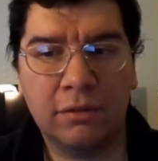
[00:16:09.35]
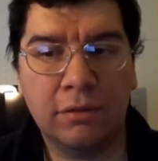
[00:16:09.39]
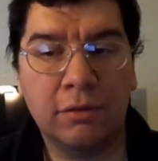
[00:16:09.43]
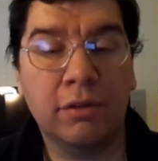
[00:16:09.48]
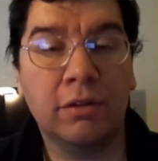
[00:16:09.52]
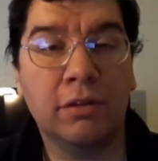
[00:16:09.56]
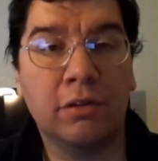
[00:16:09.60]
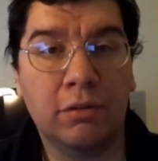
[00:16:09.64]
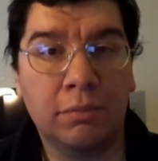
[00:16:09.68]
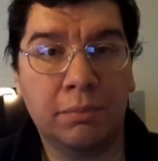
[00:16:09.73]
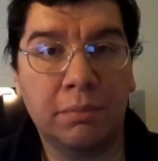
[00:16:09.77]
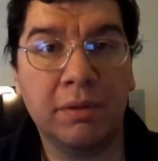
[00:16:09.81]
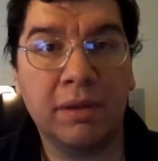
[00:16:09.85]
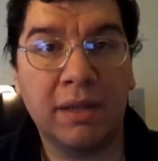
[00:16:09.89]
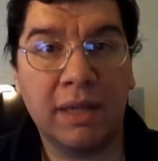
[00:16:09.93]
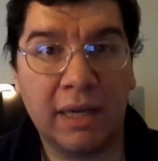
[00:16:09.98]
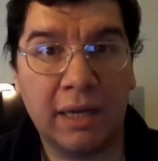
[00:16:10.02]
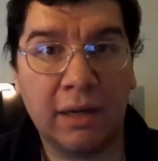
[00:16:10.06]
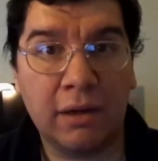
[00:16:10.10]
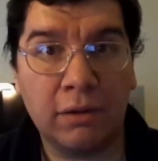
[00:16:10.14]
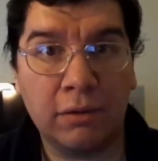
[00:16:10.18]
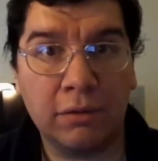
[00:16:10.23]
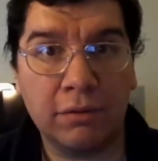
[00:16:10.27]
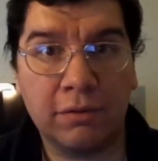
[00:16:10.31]
during open
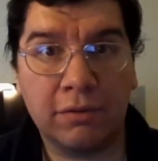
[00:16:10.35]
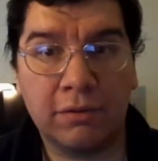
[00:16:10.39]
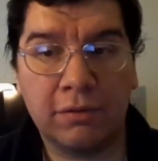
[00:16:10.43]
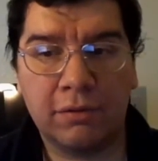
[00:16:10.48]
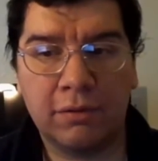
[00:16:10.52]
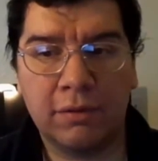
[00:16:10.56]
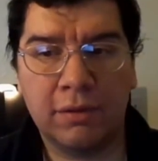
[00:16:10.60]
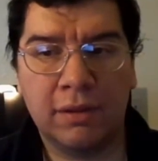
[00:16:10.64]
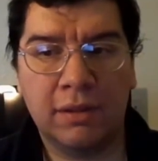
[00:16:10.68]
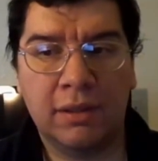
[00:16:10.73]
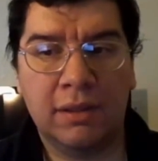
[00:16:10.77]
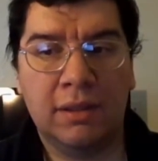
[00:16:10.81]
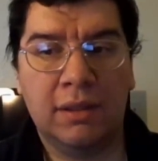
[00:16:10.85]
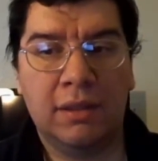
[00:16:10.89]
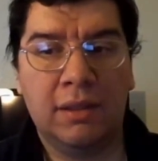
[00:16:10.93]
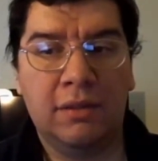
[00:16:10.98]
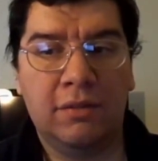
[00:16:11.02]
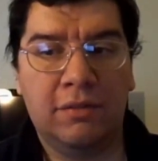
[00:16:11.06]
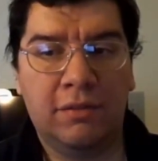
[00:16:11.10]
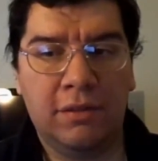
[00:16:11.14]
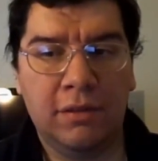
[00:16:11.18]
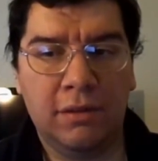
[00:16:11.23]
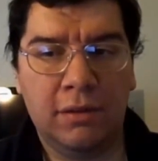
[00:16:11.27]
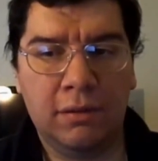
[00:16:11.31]
house
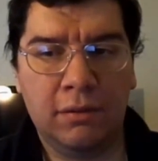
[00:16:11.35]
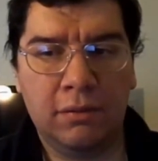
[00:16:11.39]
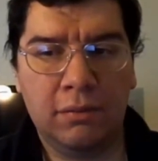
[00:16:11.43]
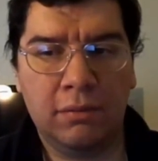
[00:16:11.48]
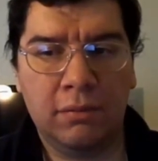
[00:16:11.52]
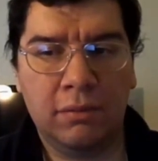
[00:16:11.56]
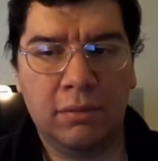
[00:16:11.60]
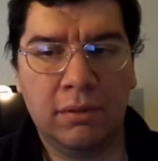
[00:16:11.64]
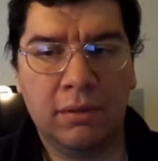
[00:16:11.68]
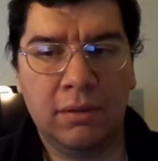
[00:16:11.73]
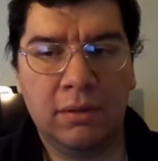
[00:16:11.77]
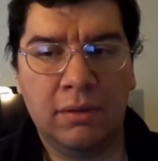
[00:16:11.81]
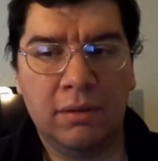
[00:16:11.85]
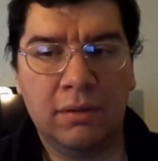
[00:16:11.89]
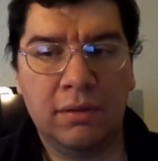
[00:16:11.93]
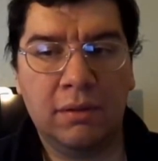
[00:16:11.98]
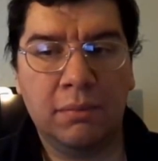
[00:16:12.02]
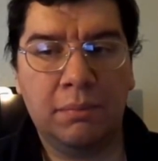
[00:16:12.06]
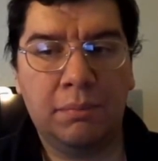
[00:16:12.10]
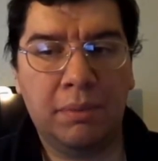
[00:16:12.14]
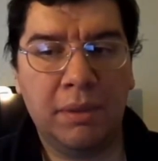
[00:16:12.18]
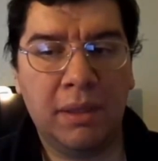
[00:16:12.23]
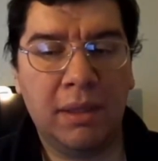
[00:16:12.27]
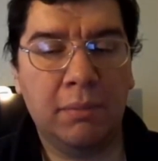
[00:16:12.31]
until
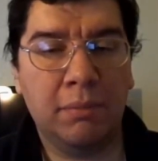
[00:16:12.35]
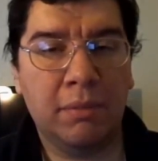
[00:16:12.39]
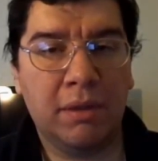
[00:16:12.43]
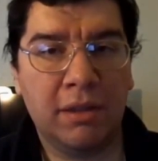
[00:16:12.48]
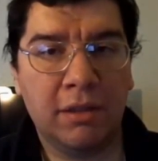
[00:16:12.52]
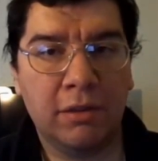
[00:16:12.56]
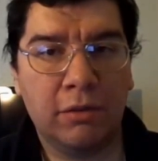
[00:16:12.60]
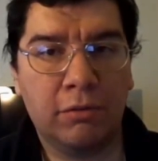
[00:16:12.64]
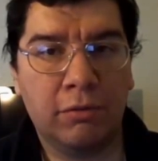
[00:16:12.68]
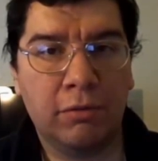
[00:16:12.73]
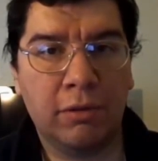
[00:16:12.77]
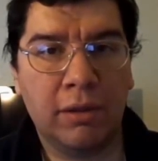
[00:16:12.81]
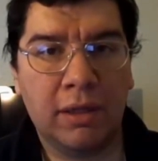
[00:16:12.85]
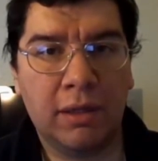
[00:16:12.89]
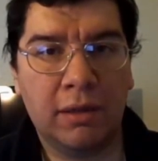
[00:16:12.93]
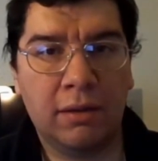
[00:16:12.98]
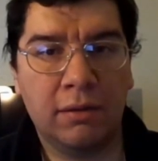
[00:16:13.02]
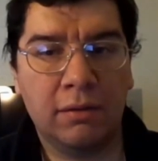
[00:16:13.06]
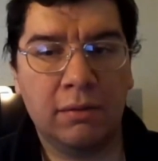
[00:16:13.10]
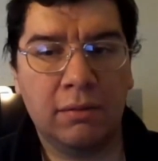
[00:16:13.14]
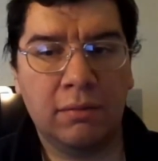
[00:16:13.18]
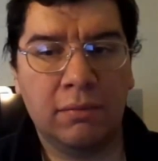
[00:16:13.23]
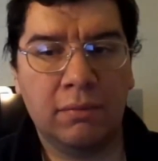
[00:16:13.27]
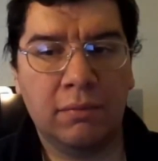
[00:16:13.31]
the beam on the
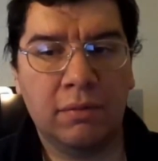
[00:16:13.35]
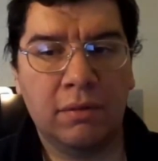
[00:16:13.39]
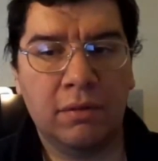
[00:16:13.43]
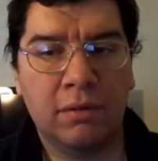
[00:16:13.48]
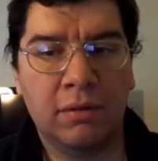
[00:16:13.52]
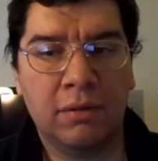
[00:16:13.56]
ground,